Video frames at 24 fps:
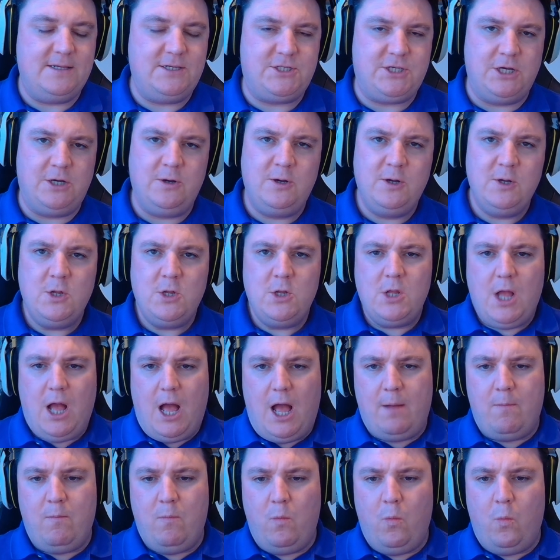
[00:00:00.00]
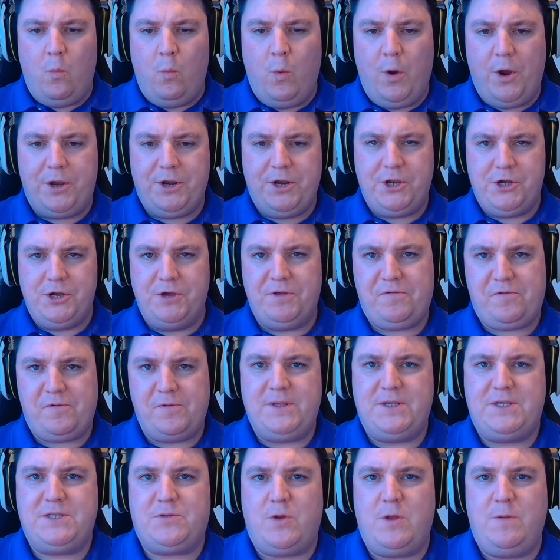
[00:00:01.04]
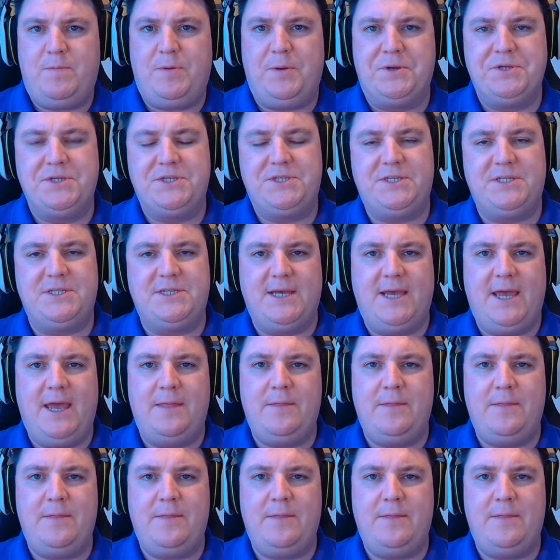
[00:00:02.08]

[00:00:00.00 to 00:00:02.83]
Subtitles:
So we're going to go through these three pillars today,